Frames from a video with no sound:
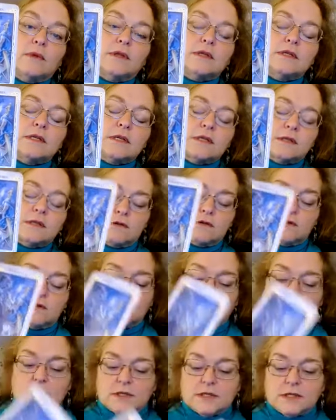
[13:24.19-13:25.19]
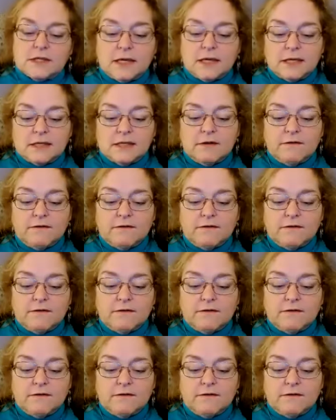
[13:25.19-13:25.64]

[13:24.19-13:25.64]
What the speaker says: Six of Swords is